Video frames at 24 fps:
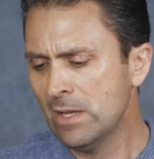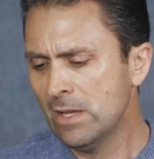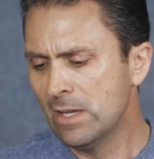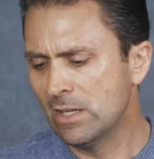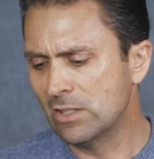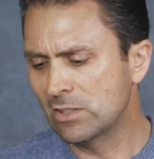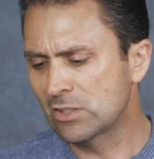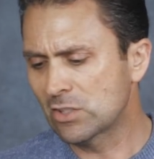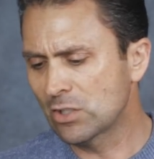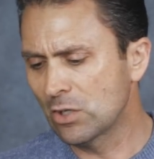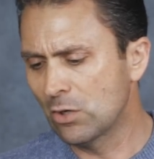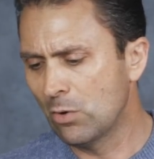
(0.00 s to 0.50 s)

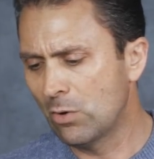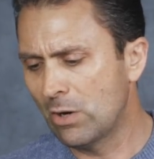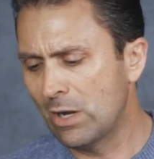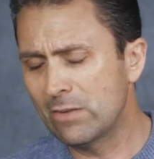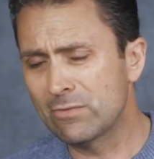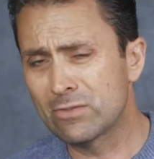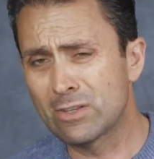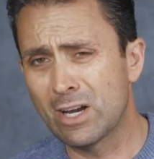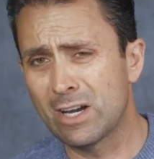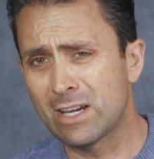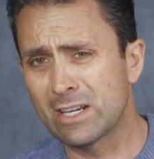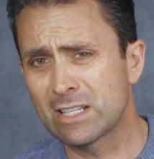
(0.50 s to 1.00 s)
And so
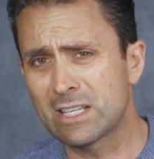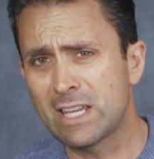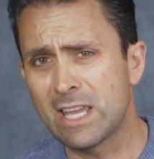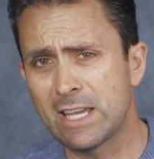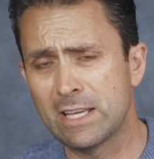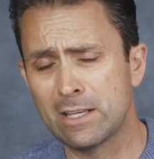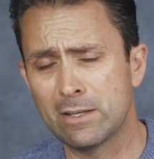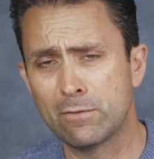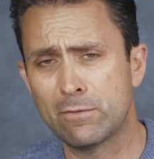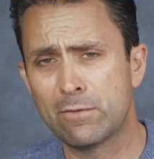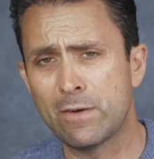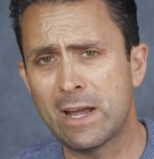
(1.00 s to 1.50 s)
I've got a
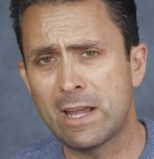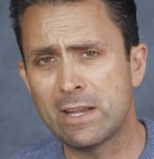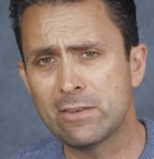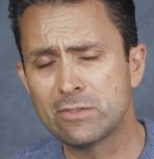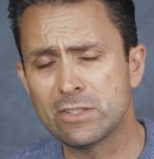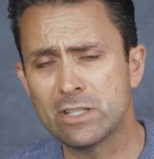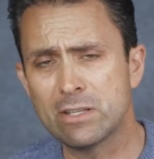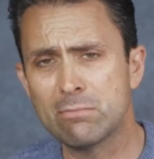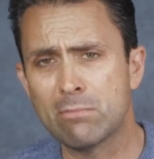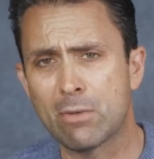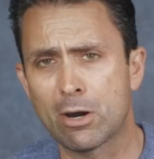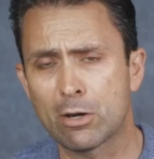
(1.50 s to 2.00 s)
Canon
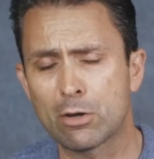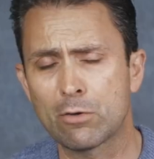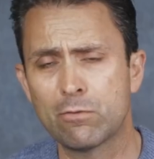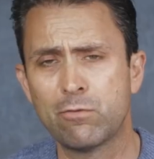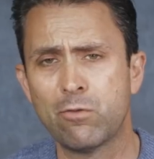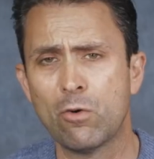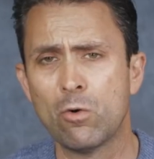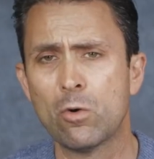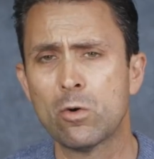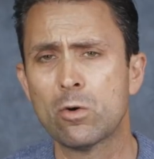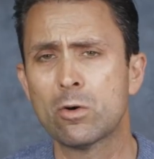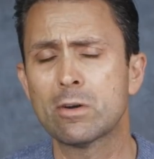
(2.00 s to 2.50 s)
5D Mark
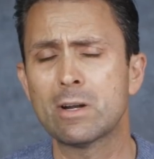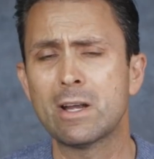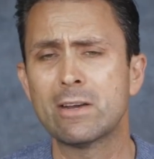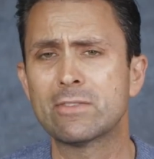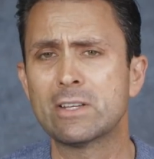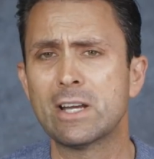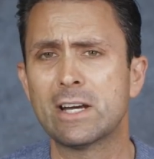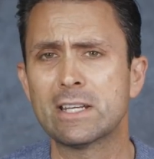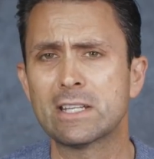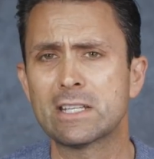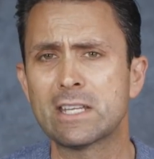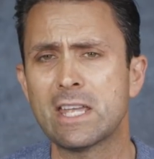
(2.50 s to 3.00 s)
IV, I've
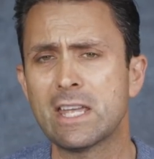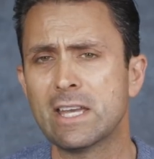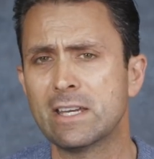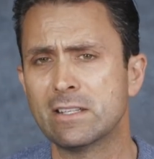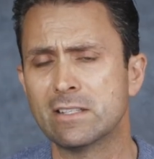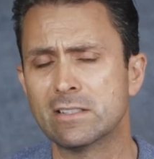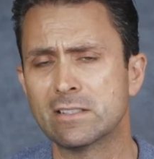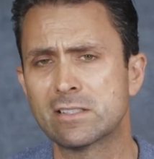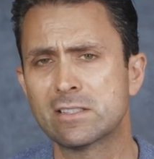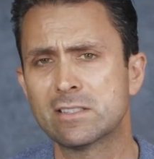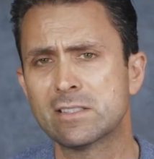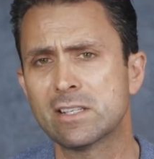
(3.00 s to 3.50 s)
got a
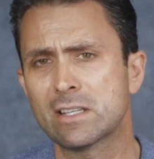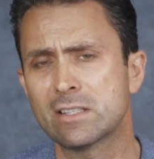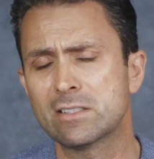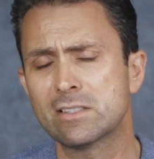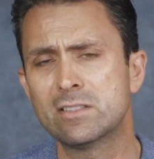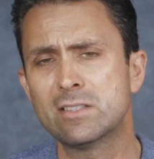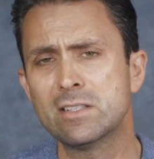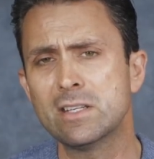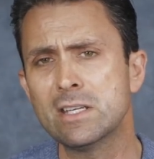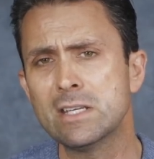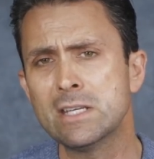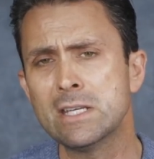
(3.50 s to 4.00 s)
Canon
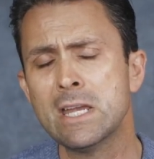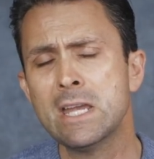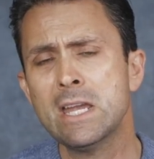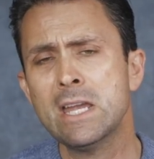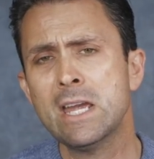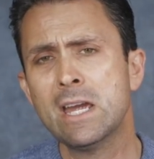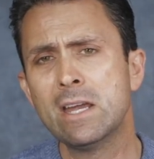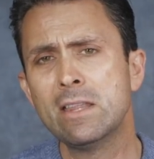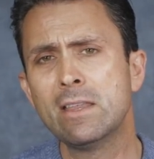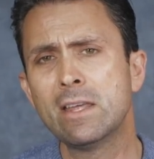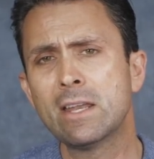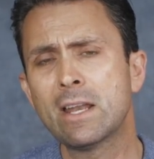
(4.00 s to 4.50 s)
6D,
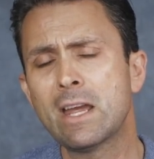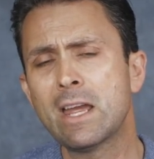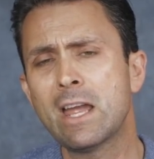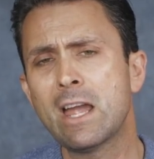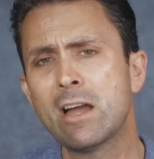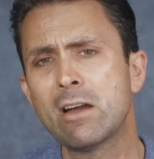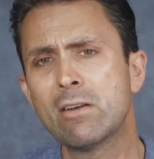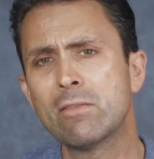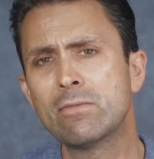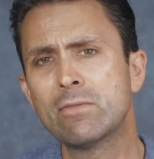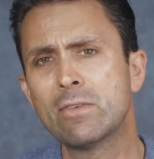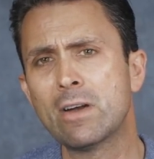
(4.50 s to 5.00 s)
and then I
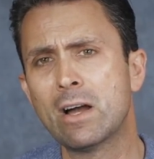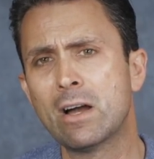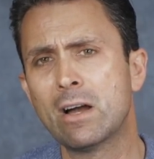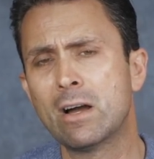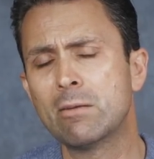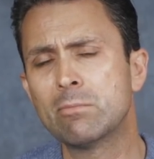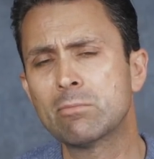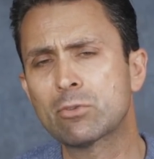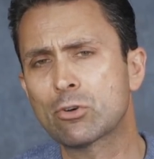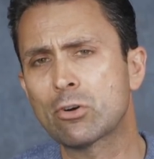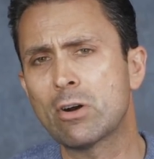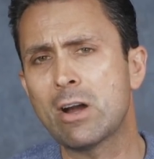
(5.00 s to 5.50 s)

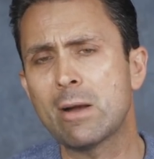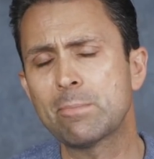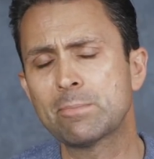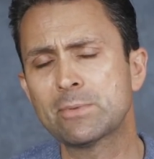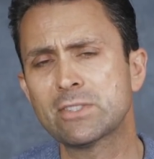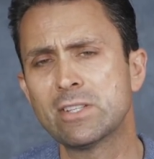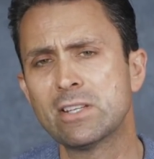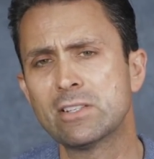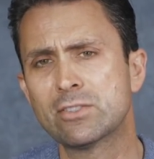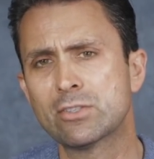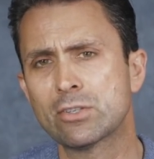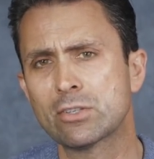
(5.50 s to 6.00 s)
have crop
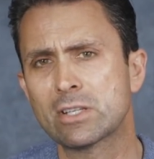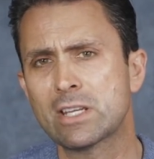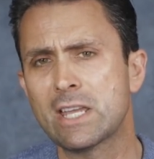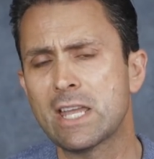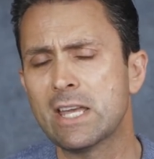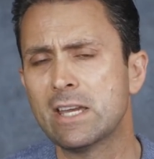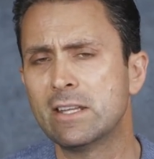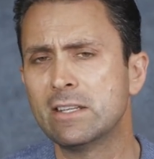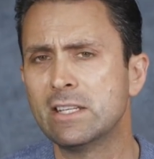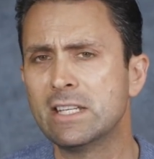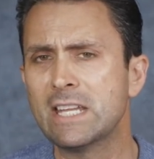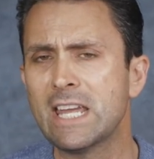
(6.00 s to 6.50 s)
sensor
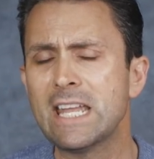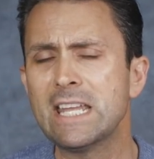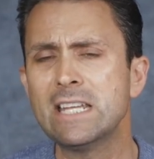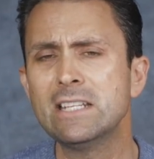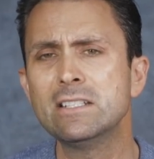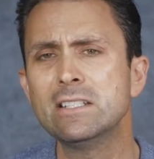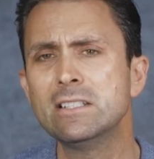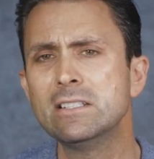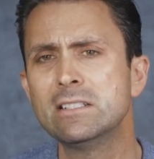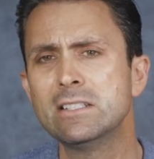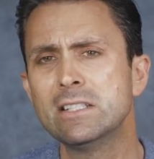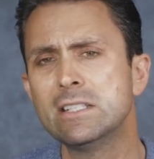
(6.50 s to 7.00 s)
Canon
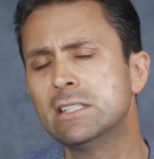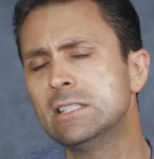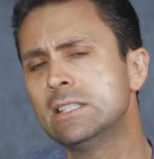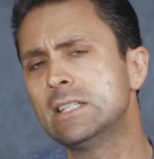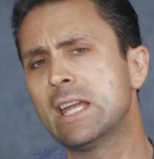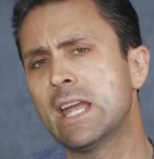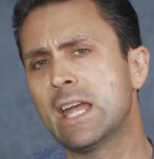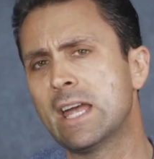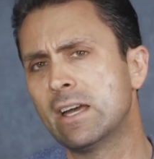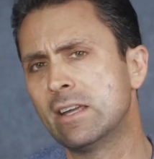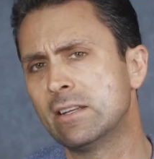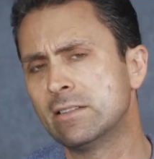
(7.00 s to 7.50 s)

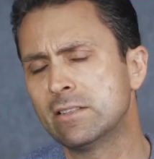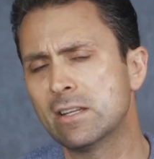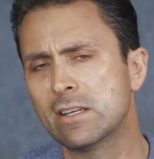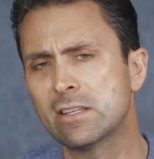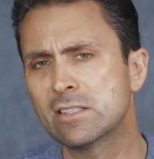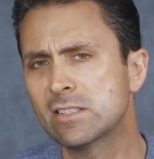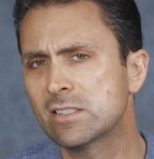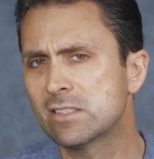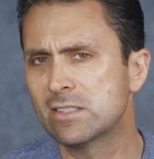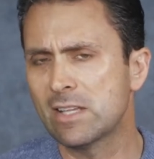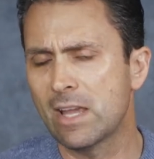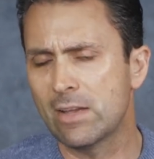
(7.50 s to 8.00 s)
80D and
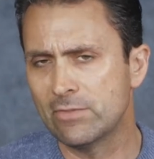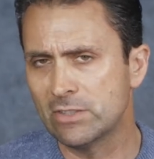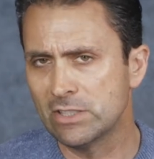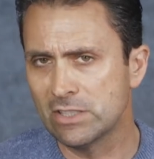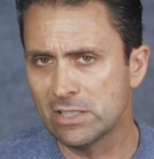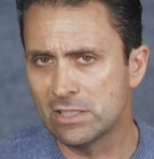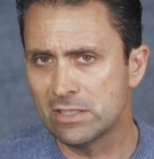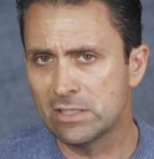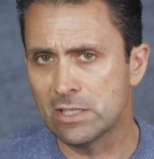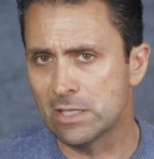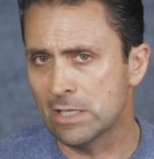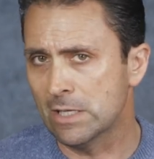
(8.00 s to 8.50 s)

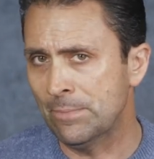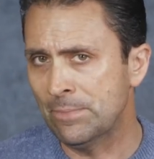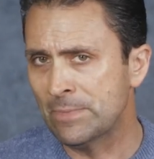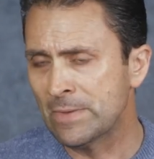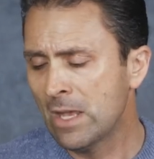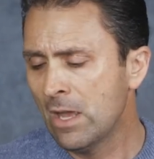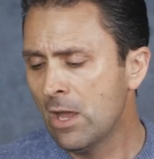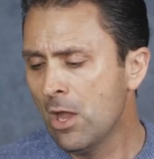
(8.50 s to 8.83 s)
70D.